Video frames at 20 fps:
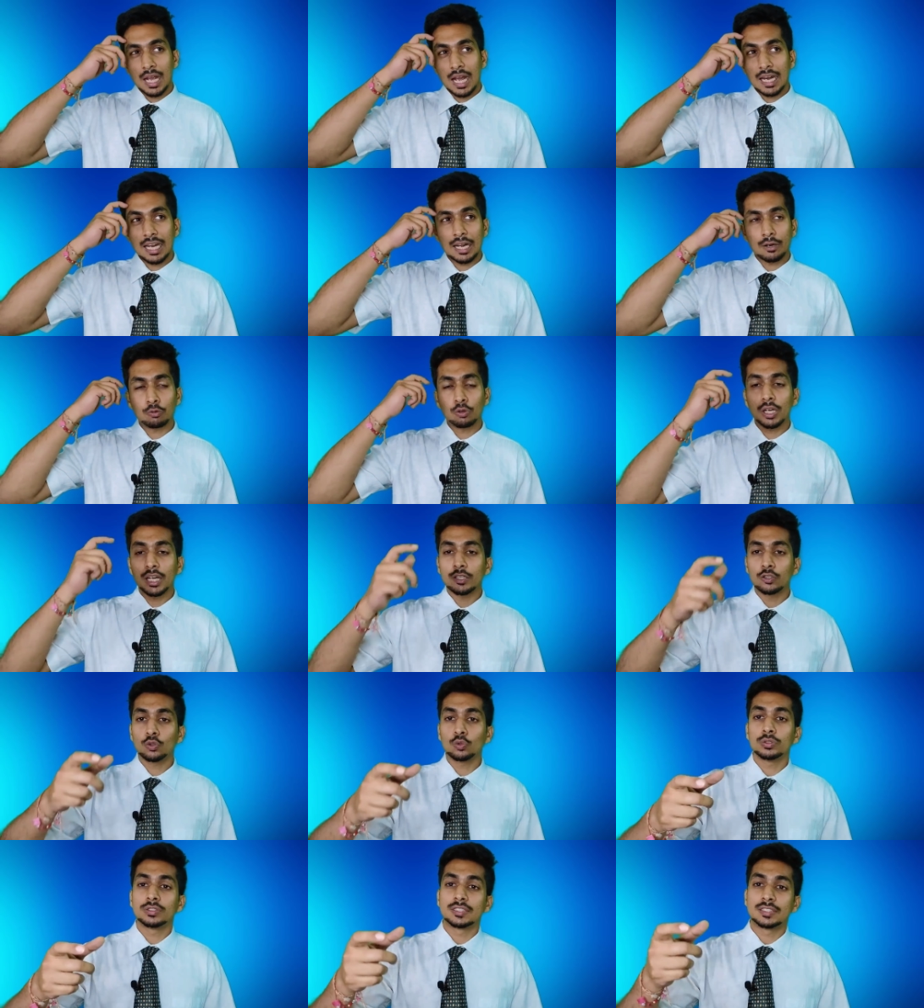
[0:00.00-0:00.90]
and i would
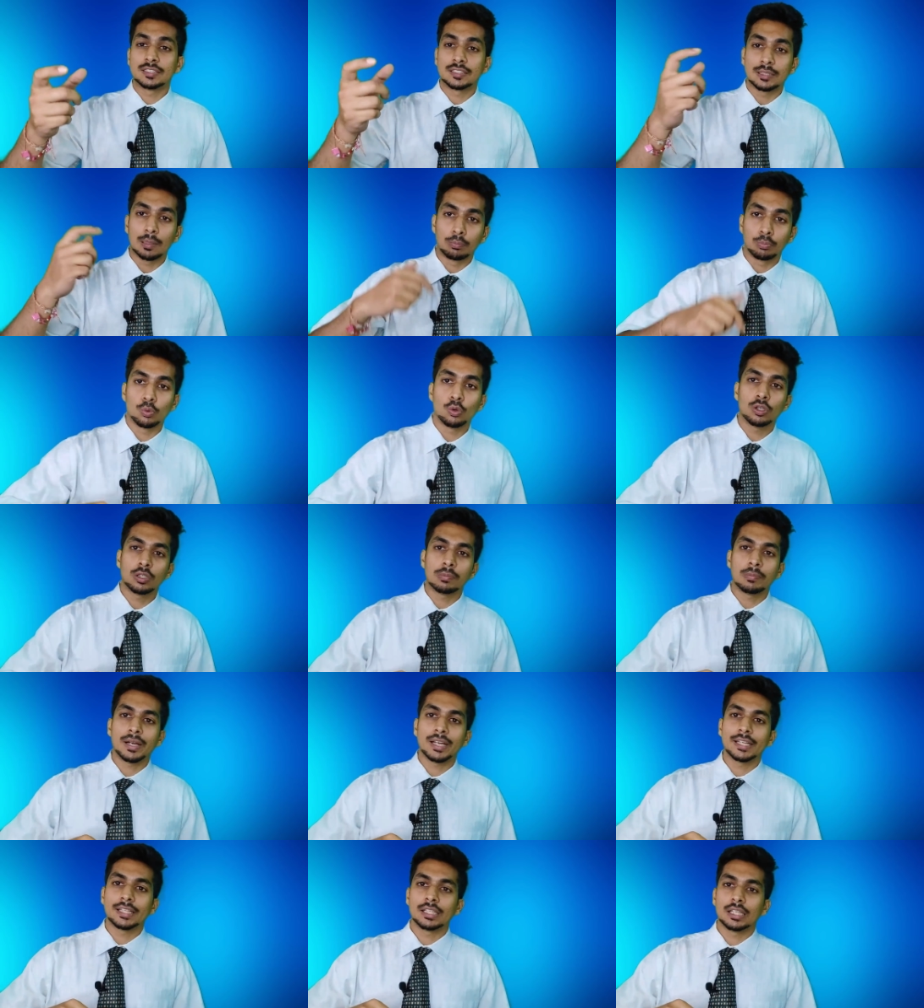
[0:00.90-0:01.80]
like to support
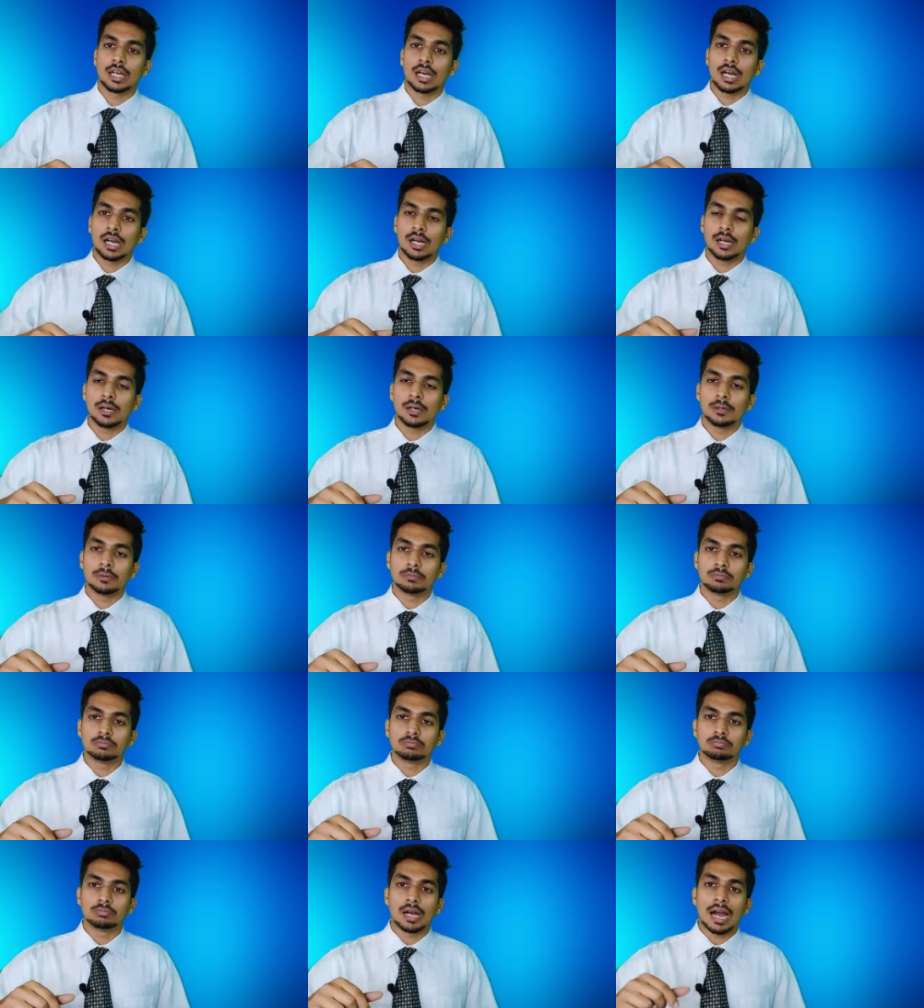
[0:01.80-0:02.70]
my
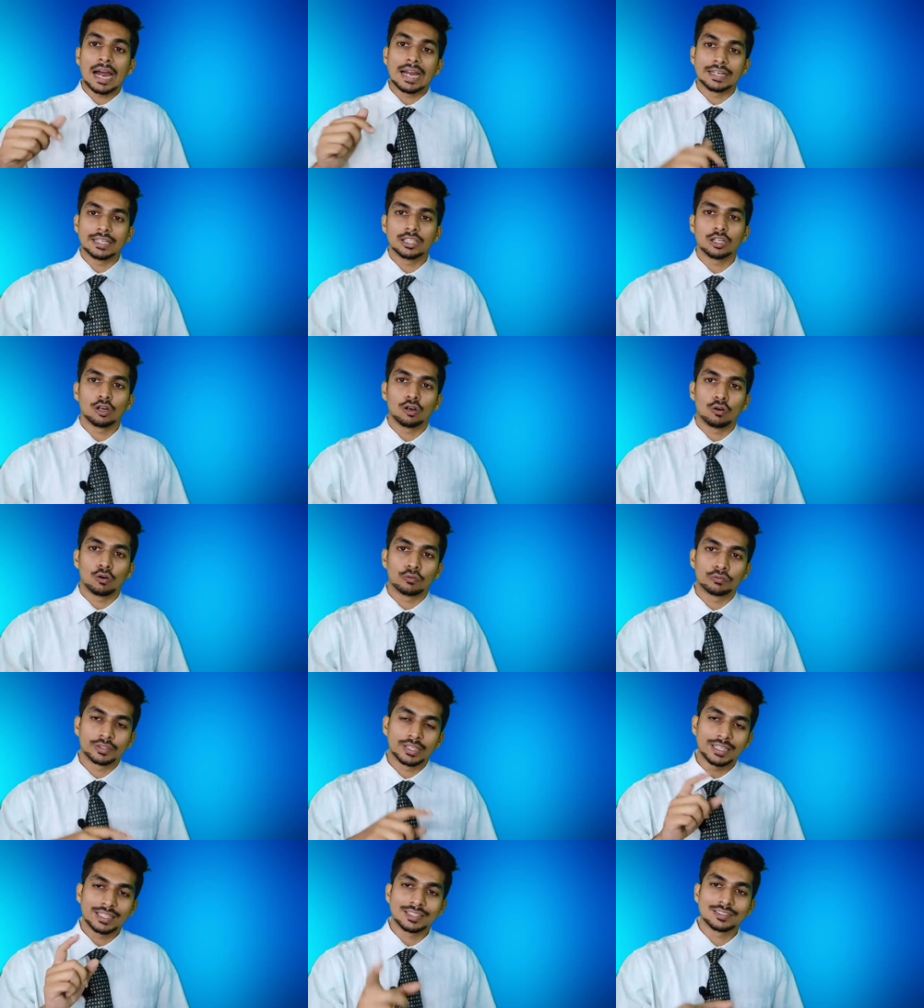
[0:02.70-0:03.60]
um, idea
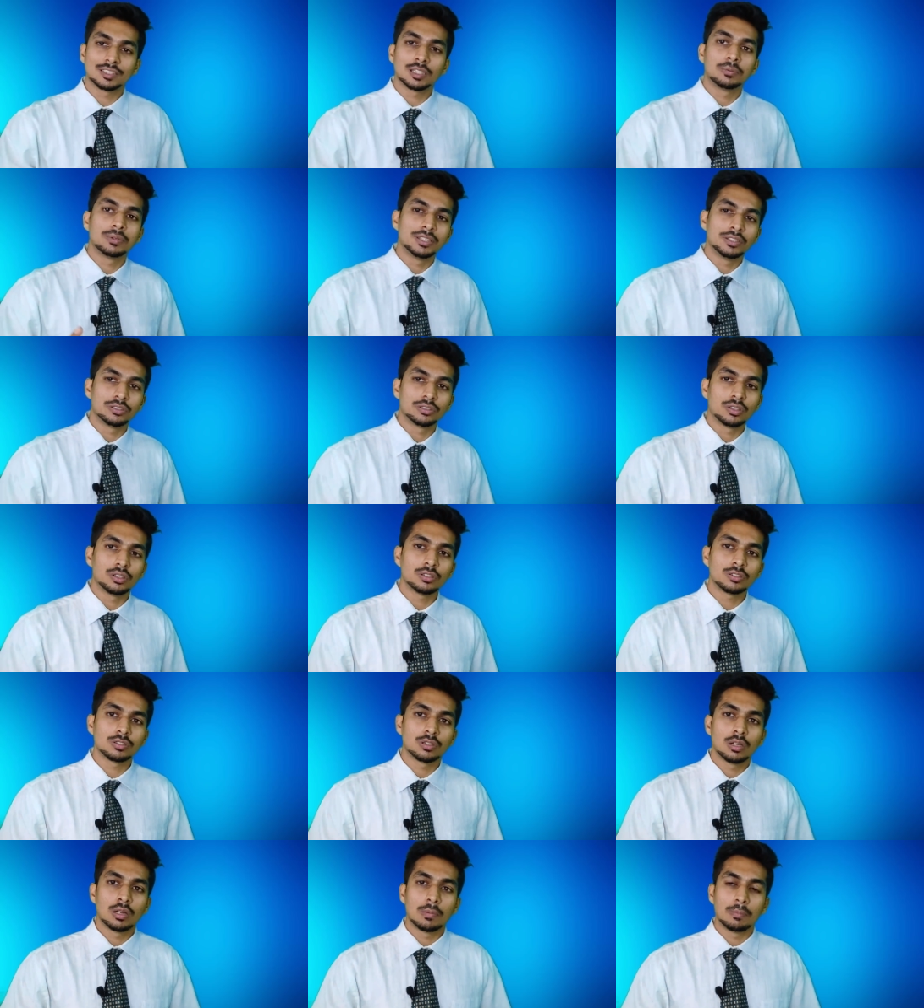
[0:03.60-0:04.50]
of getting some
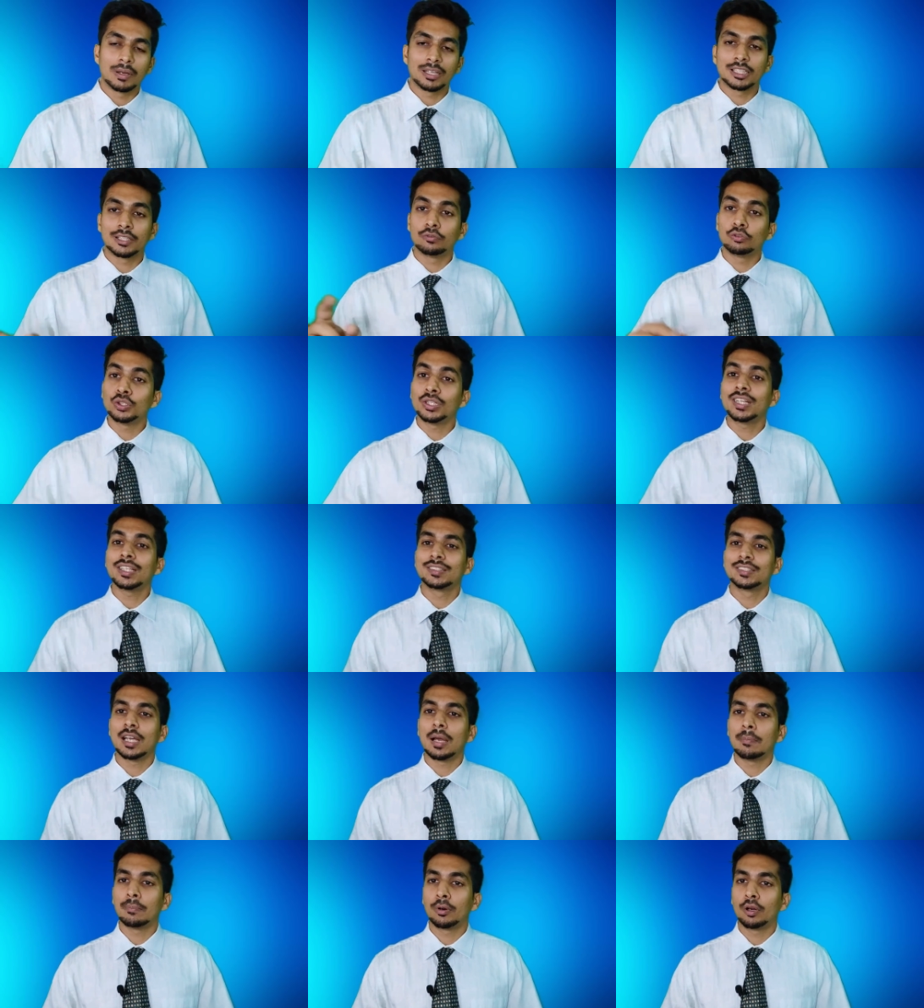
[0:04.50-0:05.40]
research by giving an
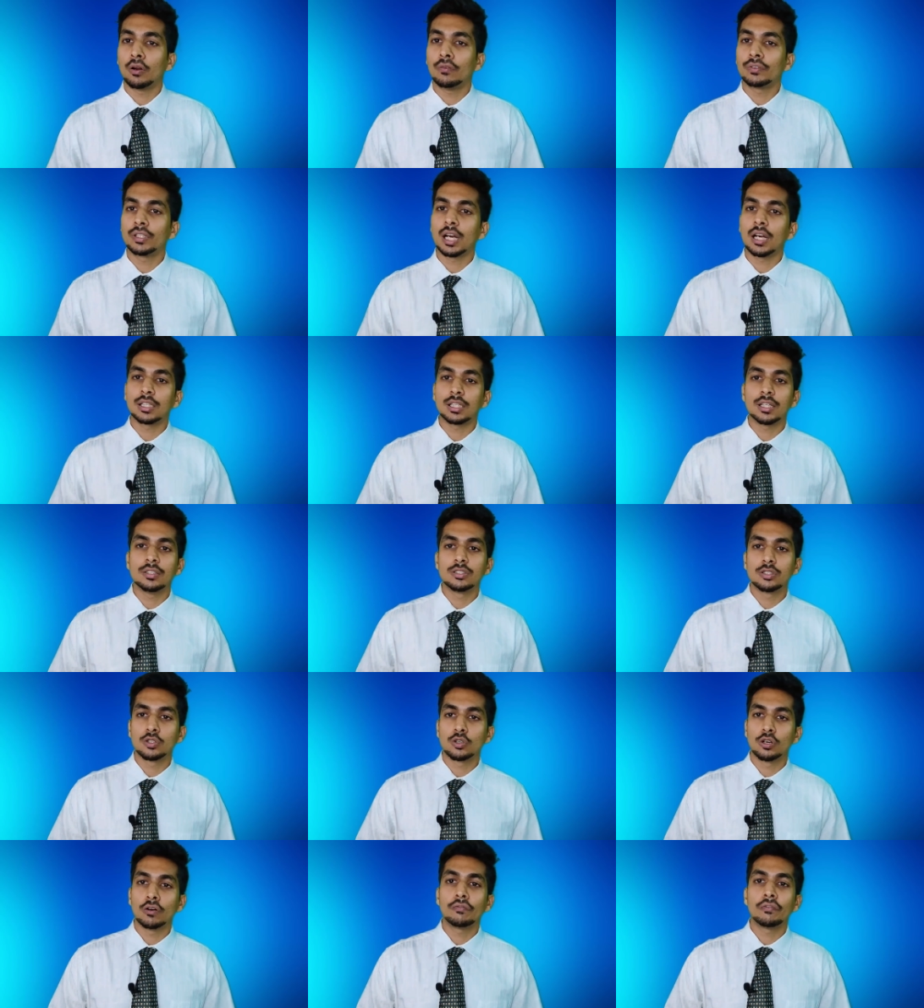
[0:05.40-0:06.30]
example of Tata
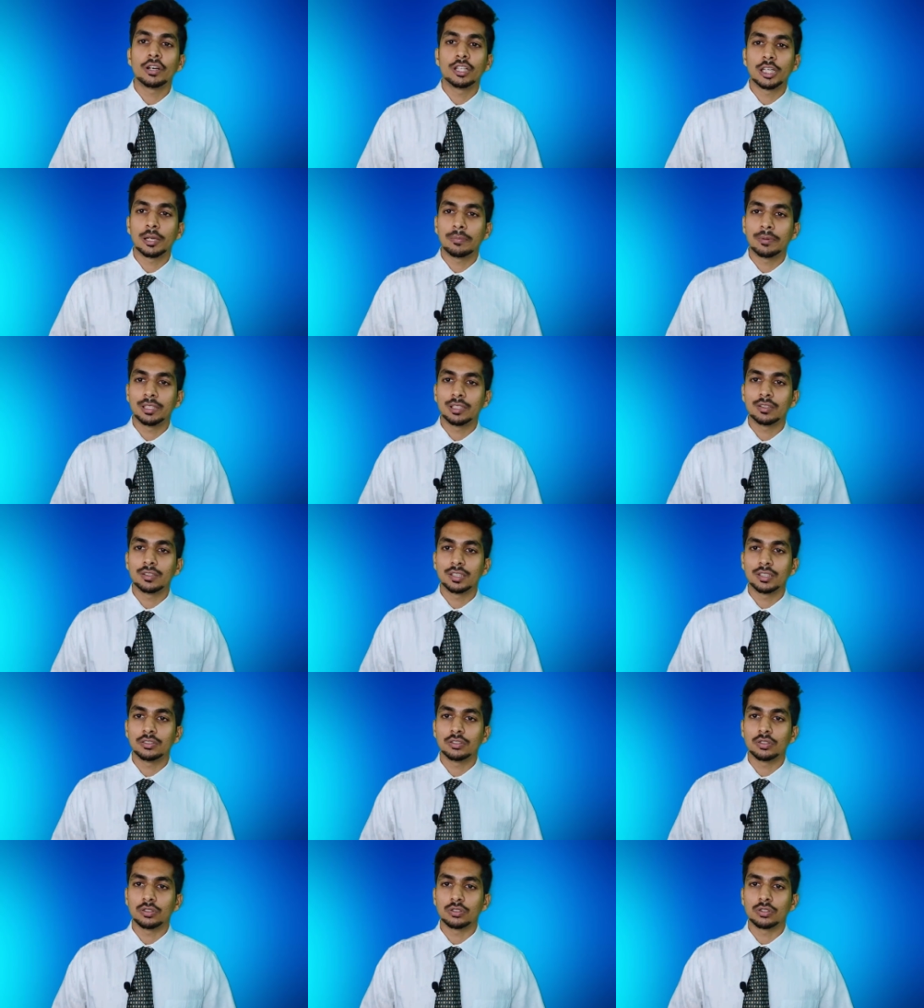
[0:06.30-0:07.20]
Institute of Fundamental
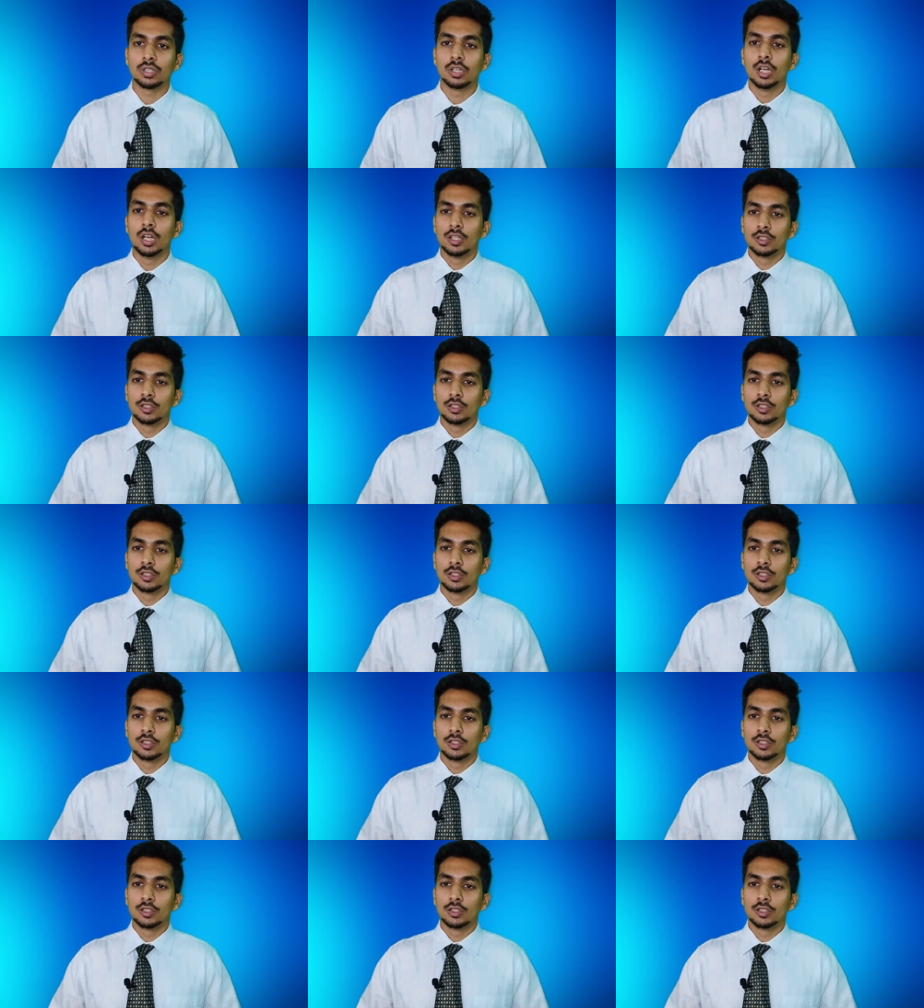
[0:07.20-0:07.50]
Research.